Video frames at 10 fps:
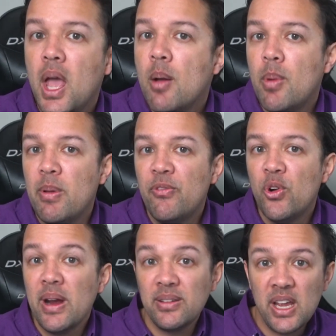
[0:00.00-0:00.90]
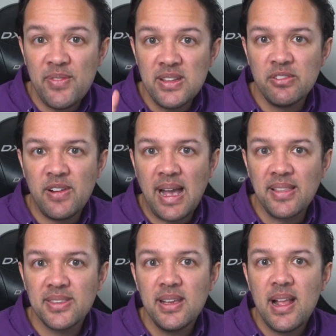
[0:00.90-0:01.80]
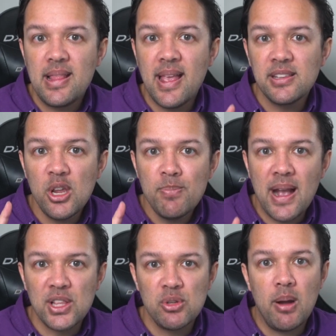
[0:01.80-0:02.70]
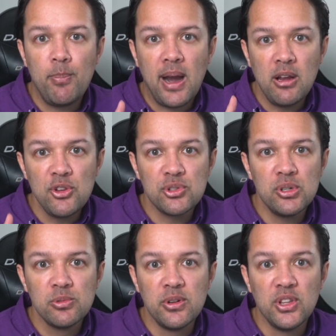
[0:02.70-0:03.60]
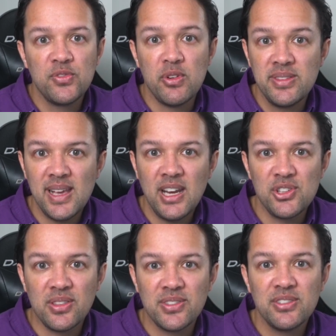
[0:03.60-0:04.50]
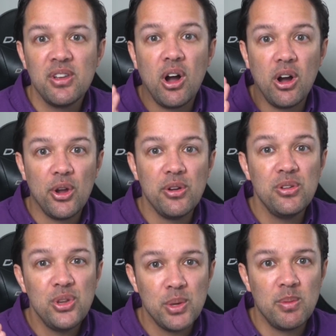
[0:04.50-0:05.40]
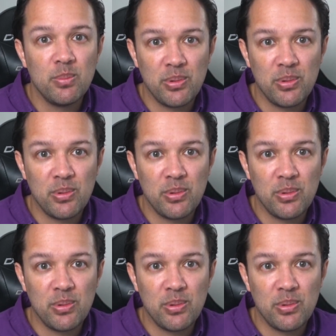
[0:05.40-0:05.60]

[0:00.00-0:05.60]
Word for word: But before I dive into that, let's go back to our biological roots for intelligence, our own human